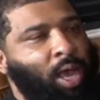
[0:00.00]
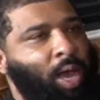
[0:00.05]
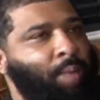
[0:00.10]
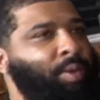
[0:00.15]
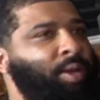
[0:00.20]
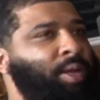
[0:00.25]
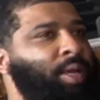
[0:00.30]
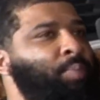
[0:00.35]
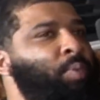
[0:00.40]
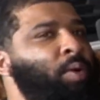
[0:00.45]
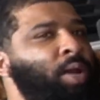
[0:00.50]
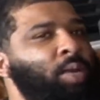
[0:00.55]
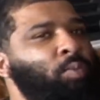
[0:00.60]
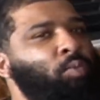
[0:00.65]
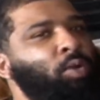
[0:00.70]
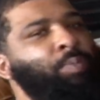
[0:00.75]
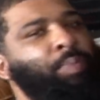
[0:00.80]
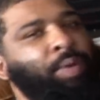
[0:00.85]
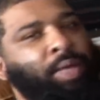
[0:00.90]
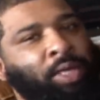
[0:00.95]
I mean, he probably
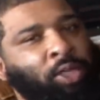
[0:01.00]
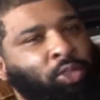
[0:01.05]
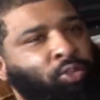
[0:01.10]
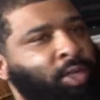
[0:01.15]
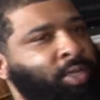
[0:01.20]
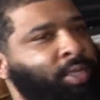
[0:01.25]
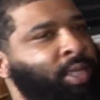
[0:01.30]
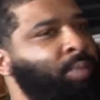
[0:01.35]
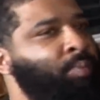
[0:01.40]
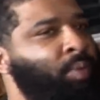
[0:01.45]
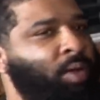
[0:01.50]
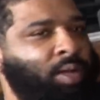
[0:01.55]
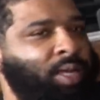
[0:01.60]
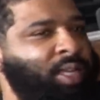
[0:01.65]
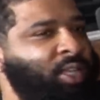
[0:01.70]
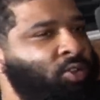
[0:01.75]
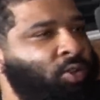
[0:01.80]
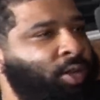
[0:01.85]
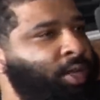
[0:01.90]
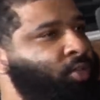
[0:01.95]
would be interested, but
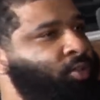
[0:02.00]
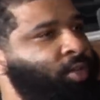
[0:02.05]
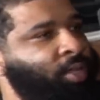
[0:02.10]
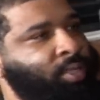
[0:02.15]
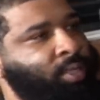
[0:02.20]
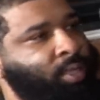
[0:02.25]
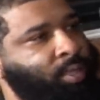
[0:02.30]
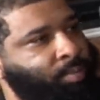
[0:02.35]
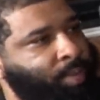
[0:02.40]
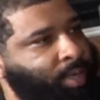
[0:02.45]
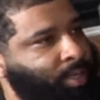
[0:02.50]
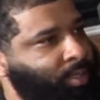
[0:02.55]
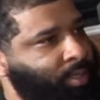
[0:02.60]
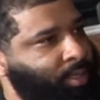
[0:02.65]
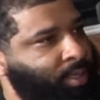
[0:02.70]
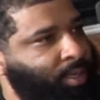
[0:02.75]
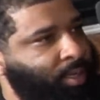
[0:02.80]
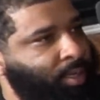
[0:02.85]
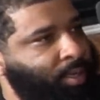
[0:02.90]
he's not interested, basically.